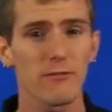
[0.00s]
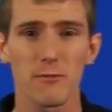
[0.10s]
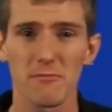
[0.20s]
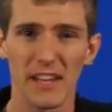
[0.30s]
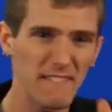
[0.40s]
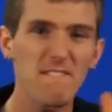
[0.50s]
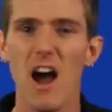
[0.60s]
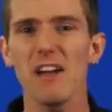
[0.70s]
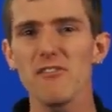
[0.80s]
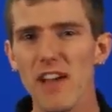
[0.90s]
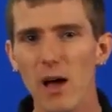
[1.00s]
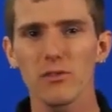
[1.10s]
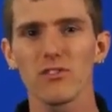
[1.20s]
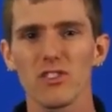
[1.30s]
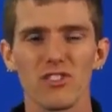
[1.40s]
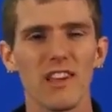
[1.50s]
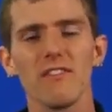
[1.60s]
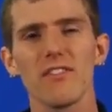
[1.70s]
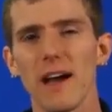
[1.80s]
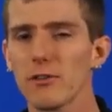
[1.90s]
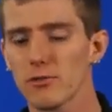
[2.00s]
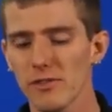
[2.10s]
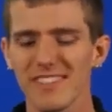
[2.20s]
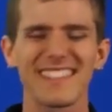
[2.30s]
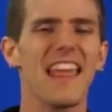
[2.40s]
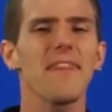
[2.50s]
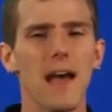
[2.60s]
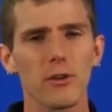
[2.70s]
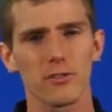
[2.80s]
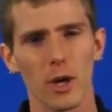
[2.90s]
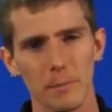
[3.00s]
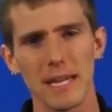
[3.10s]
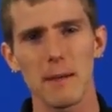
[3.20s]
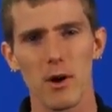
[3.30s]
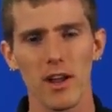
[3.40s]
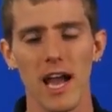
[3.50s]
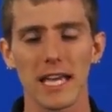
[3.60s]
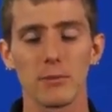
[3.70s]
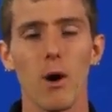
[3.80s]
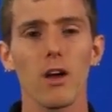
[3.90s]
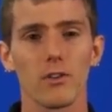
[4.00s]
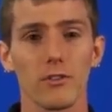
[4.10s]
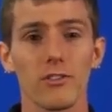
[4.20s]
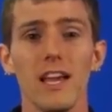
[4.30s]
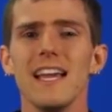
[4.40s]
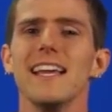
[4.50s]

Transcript: from like 5,000 to 7,000 or even 10,000 RPM on high-end models,